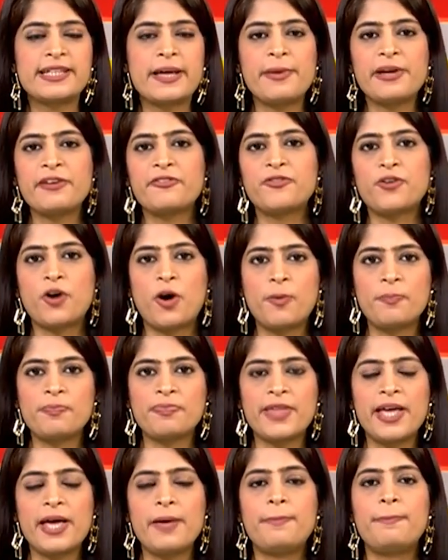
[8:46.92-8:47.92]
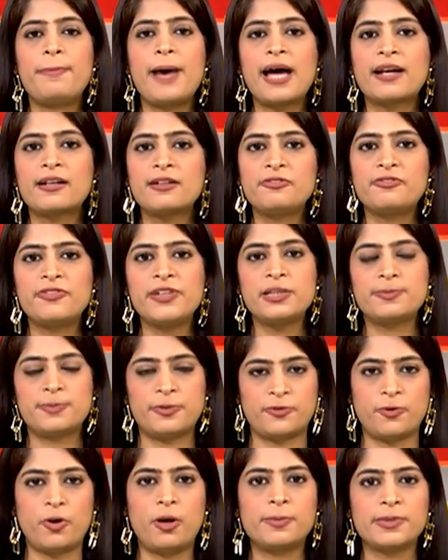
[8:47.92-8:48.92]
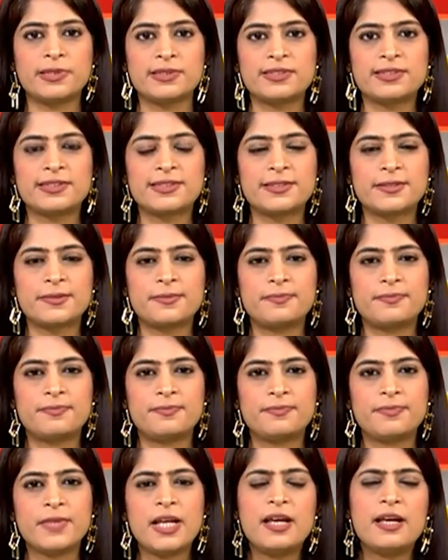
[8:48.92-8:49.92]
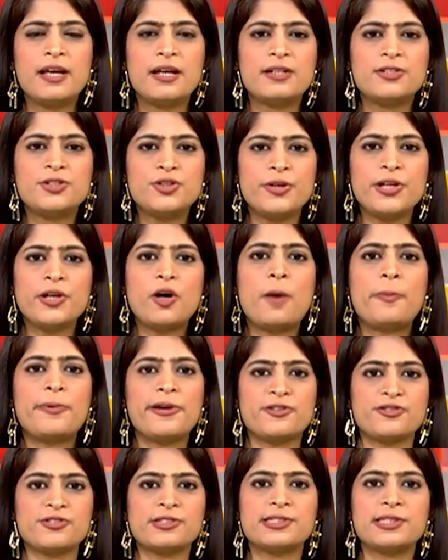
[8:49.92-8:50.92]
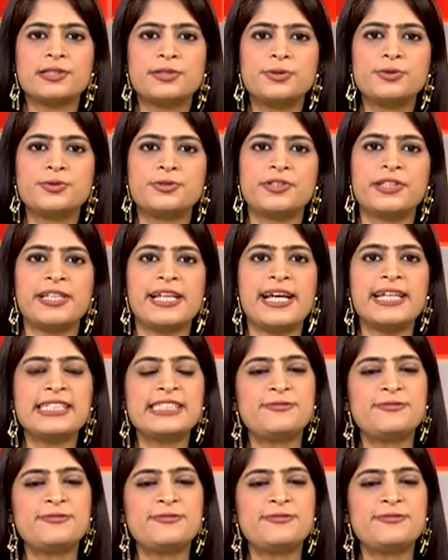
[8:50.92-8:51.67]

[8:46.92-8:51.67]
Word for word: stemming from their battlefield performance. During Operation Sindoor, the